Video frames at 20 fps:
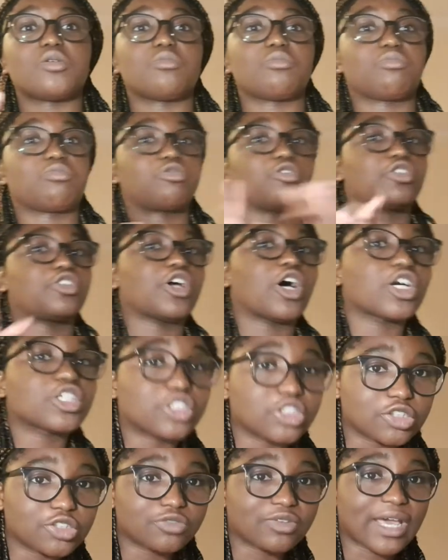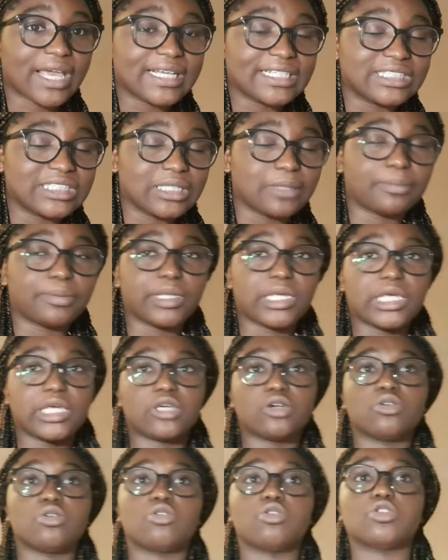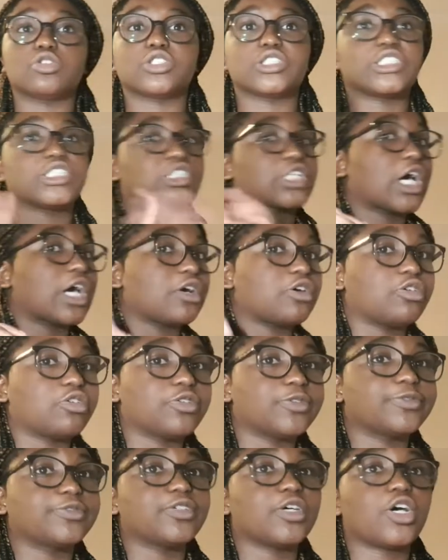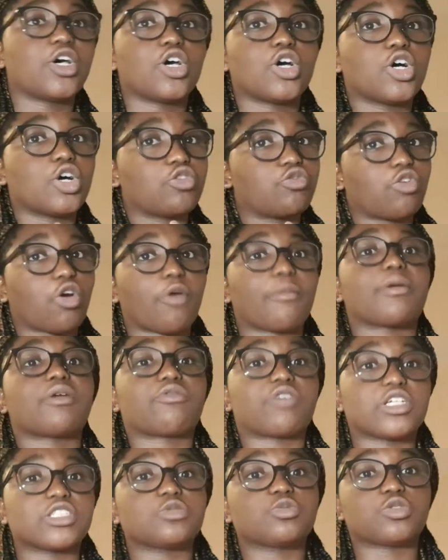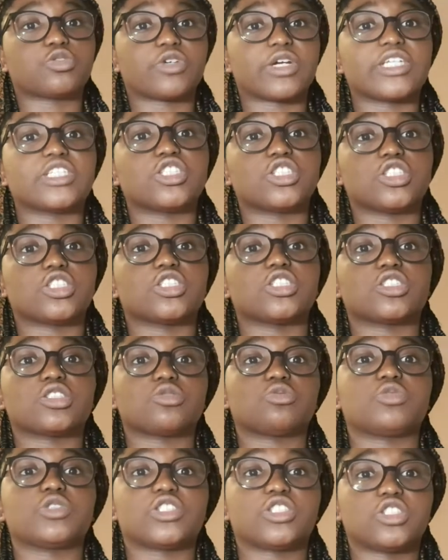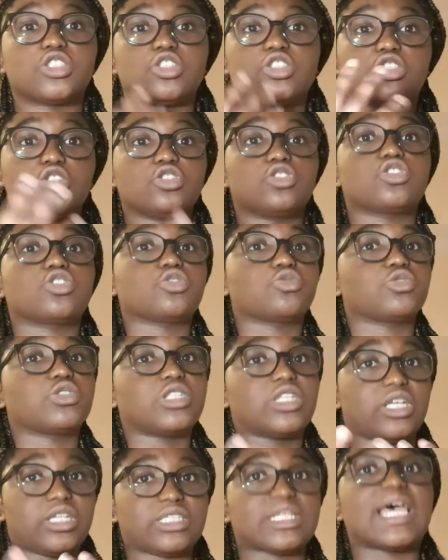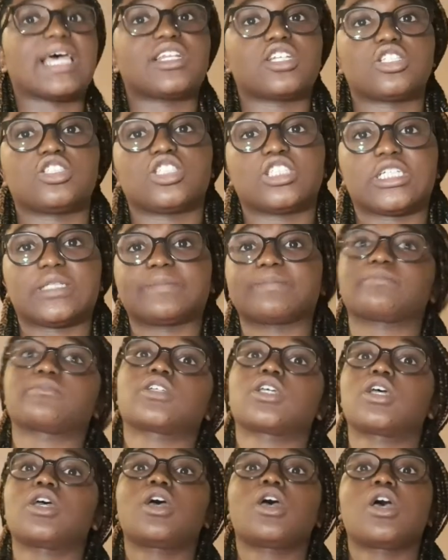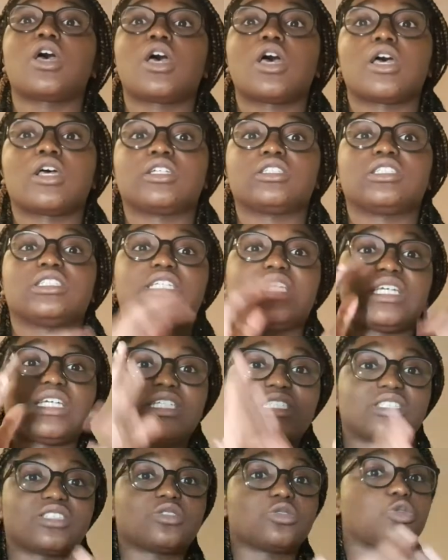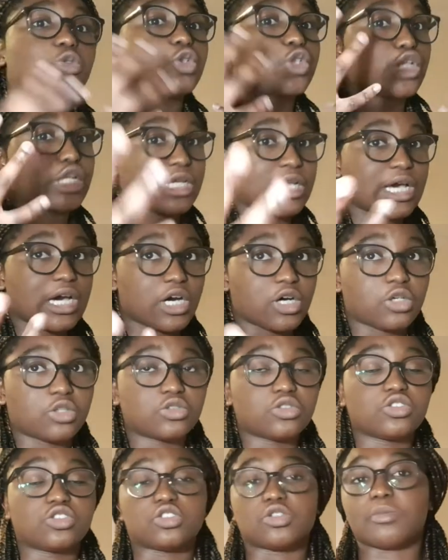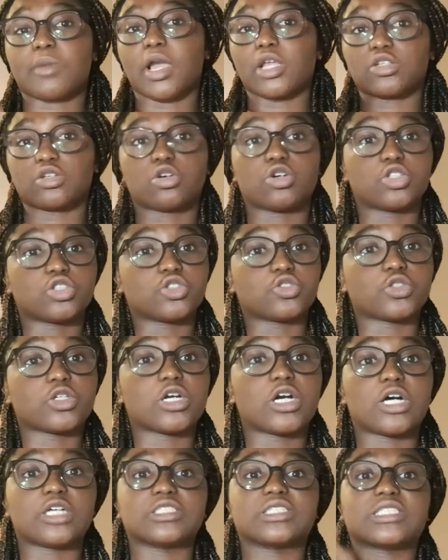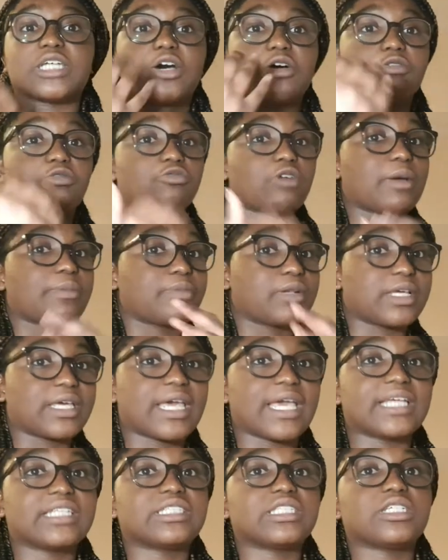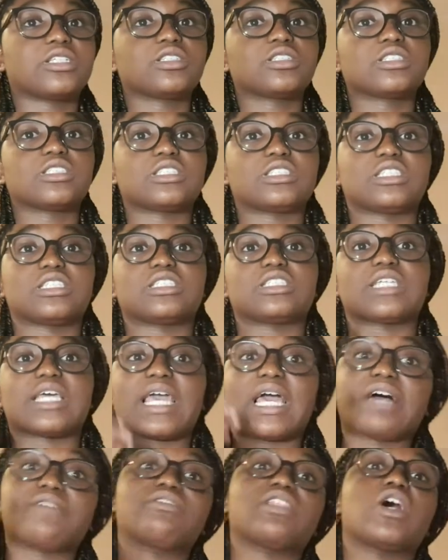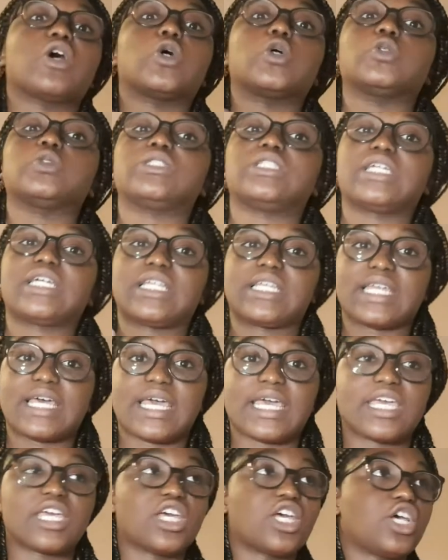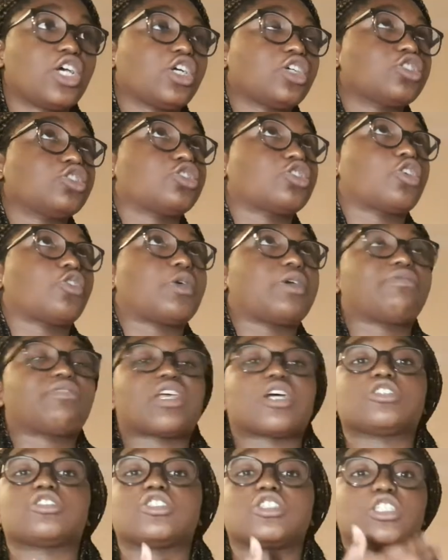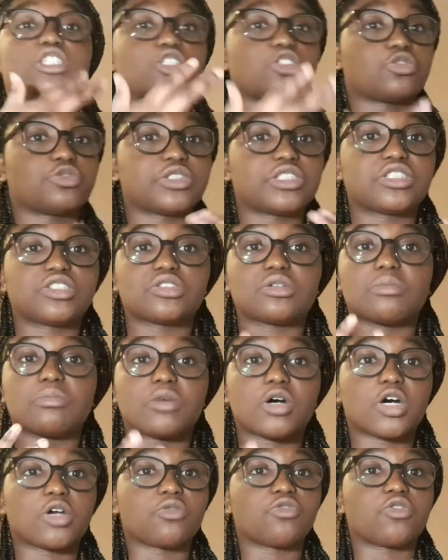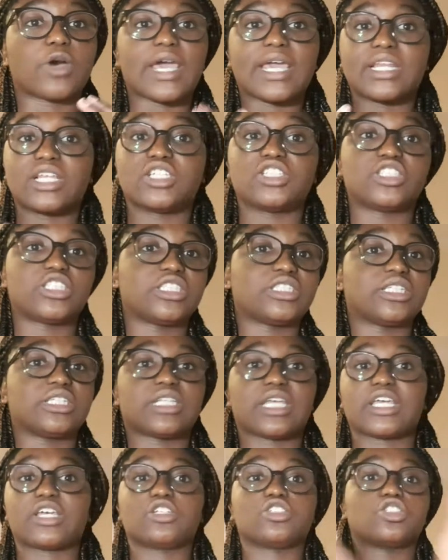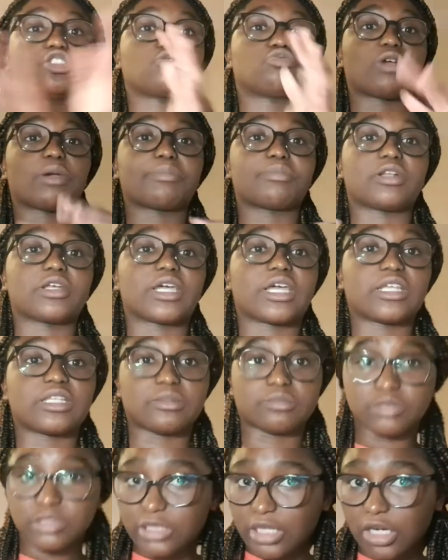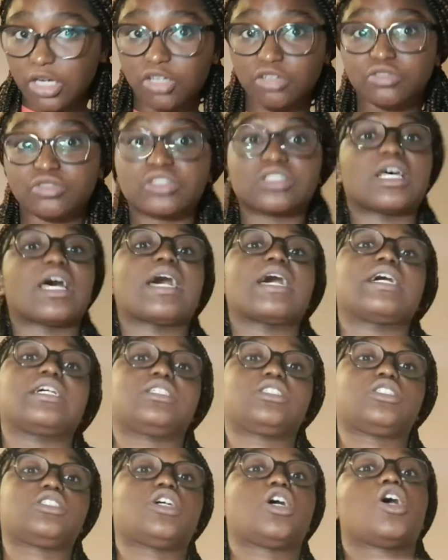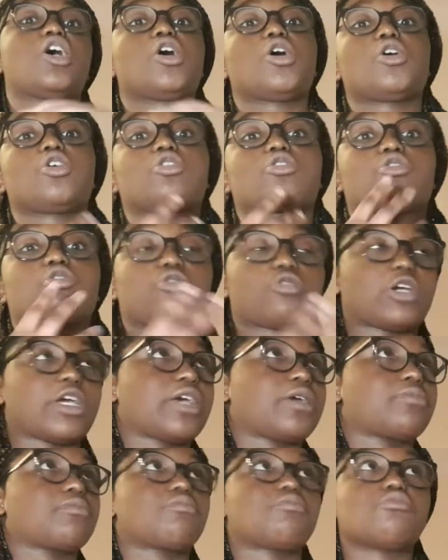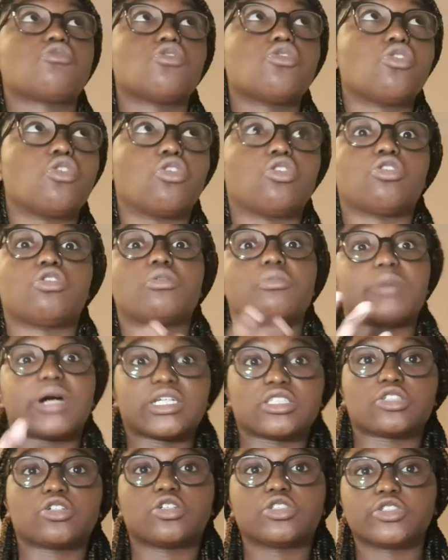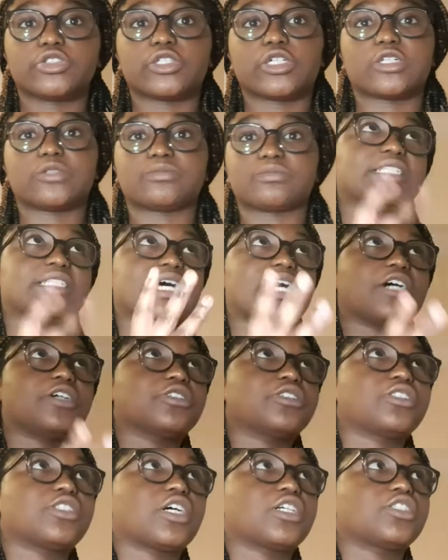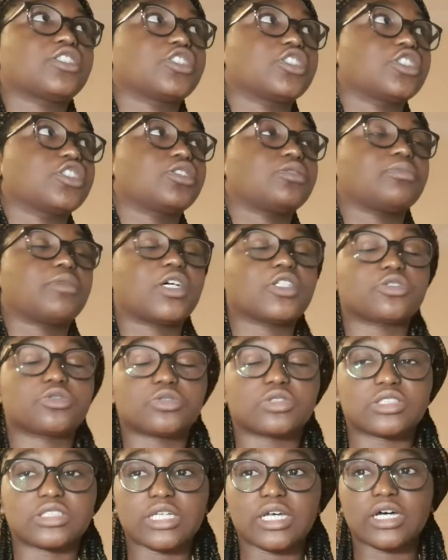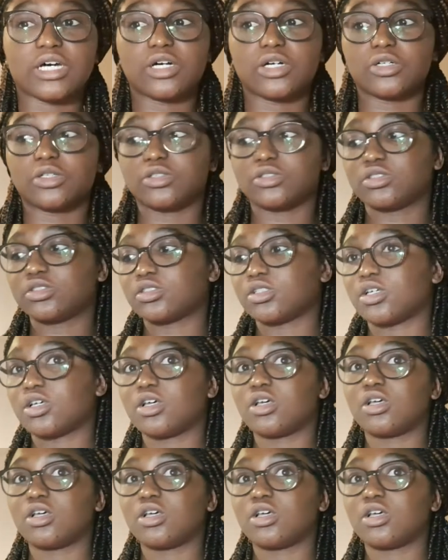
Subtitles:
production of ATP, or the site of aerobic respiration, which is used to release energy. These organelles, so mitochondria, are self-replicating since they have their own DNA. So if there's an increased demand for energy, then they can just replicate themselves and create more mitochondria. Cells such as muscle cells,